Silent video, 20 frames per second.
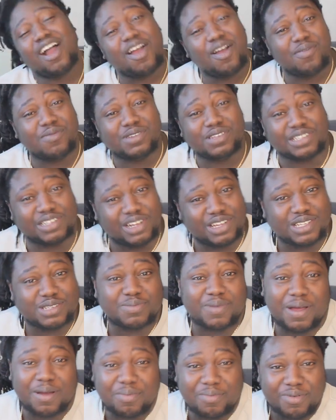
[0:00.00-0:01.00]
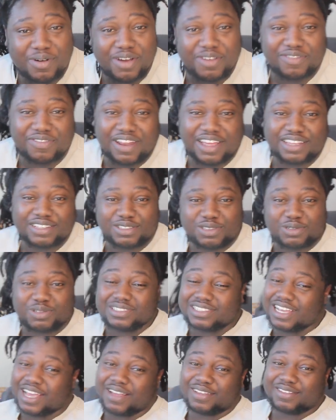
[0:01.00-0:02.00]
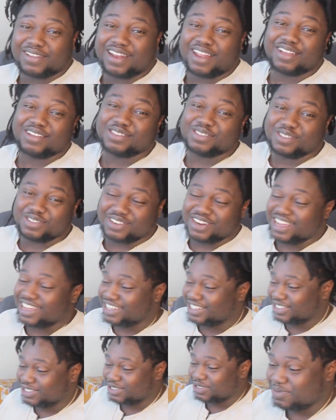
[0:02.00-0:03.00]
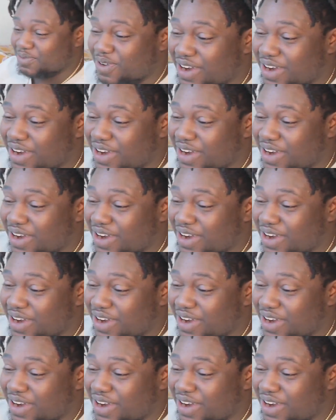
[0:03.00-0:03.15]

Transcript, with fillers: I almost lost my breath like two times while I was doing that intro.